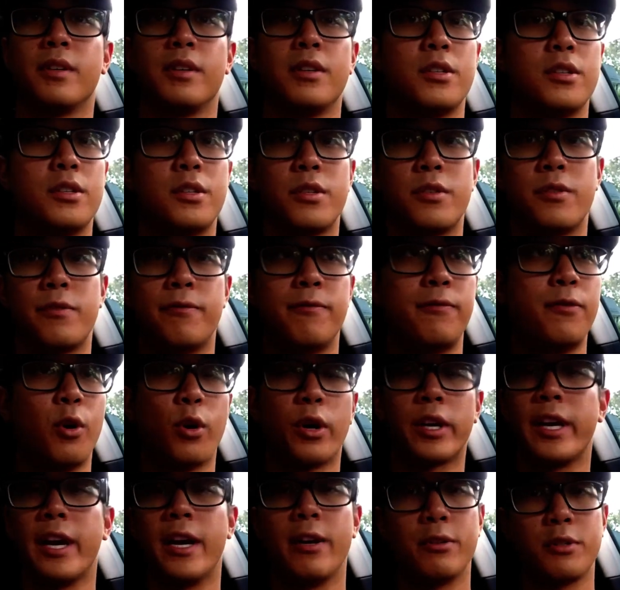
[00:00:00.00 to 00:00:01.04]

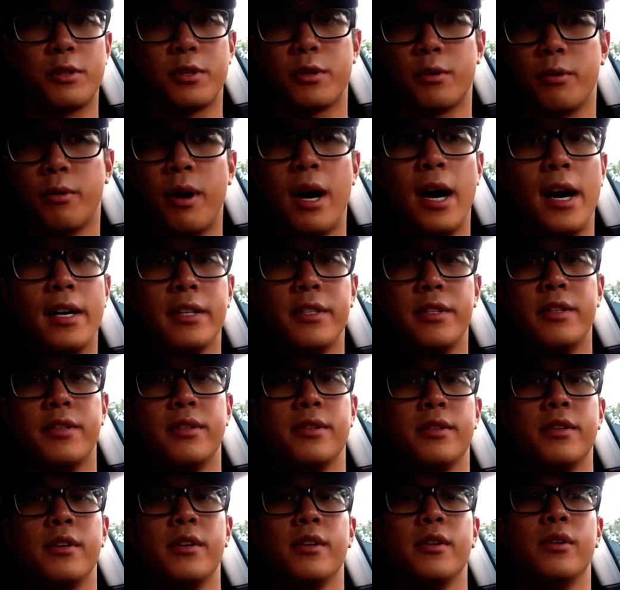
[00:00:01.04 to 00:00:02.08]
4-count squats,
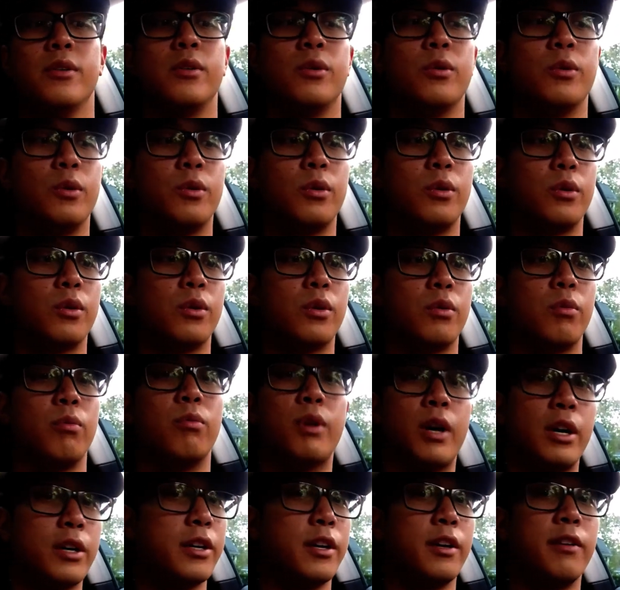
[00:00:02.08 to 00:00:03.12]
or
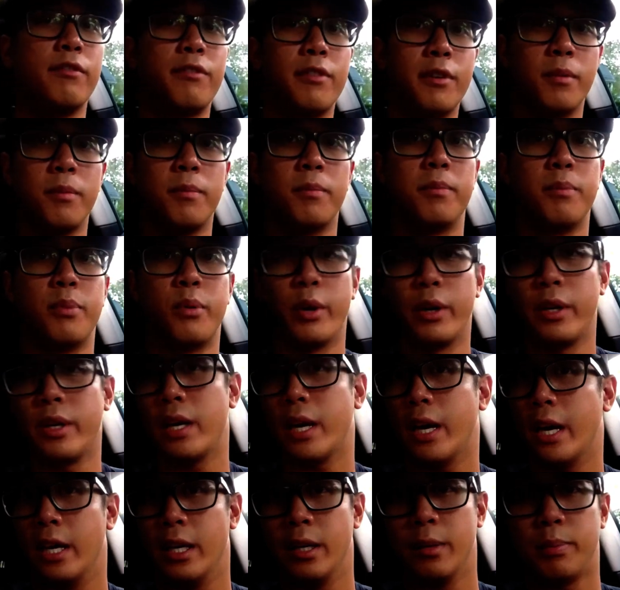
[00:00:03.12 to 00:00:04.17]
rucking from point
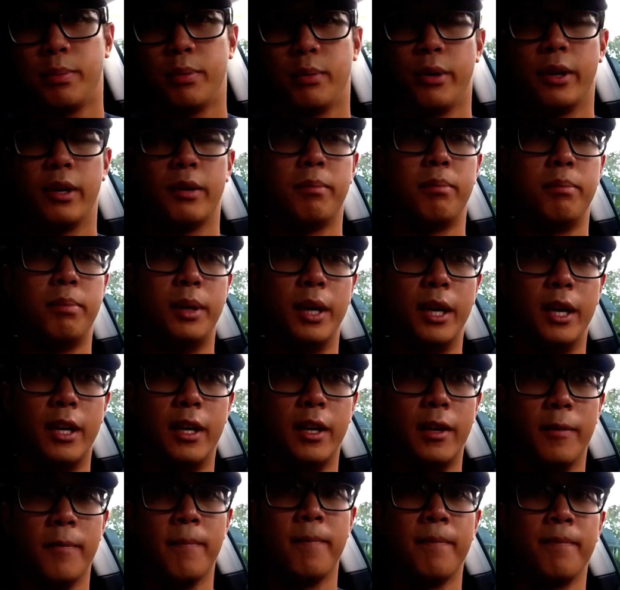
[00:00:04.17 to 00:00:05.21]
A to point
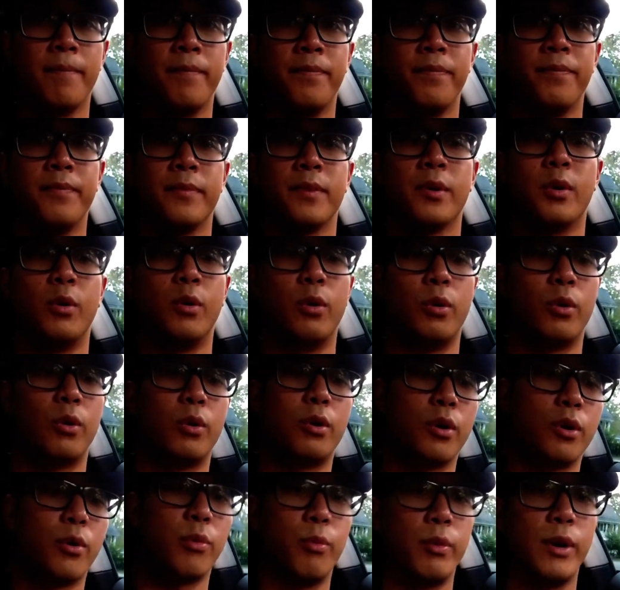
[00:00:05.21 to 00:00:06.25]
B,
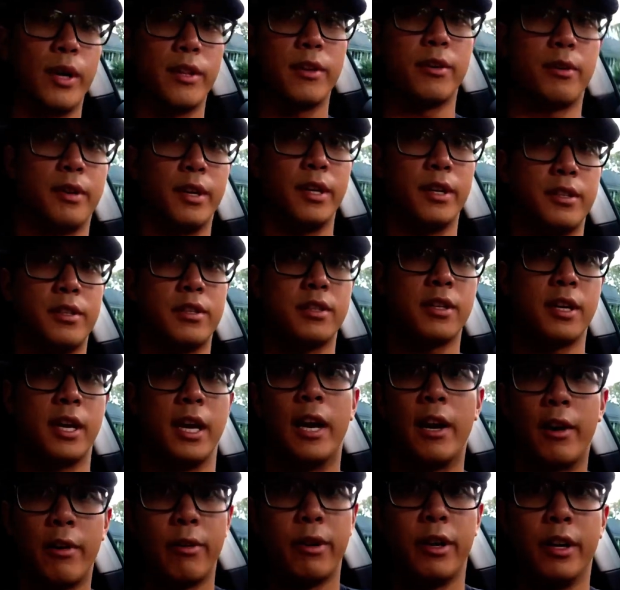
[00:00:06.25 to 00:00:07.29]
or whether it's
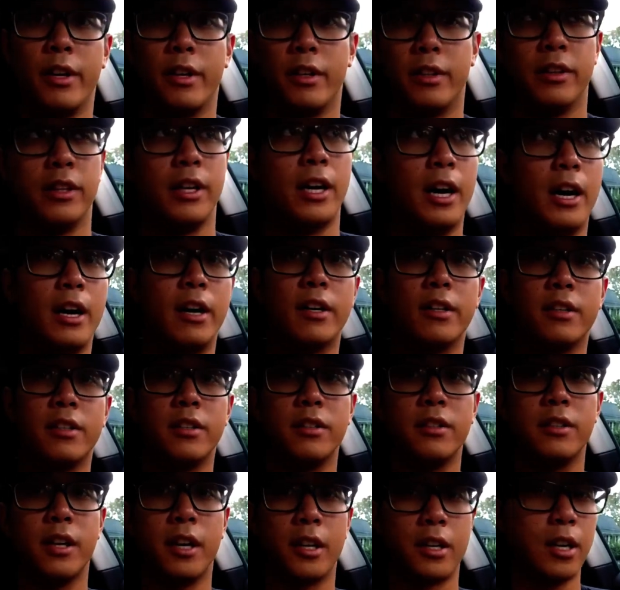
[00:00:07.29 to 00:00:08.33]
carrying a log
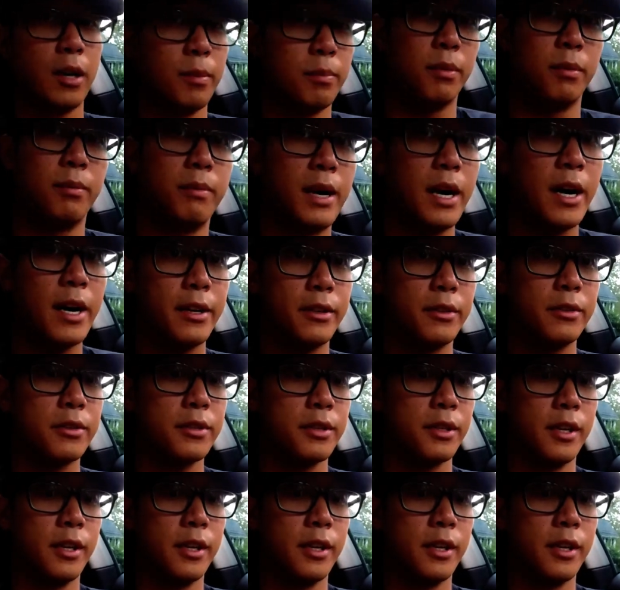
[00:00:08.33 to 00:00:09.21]
a couple miles.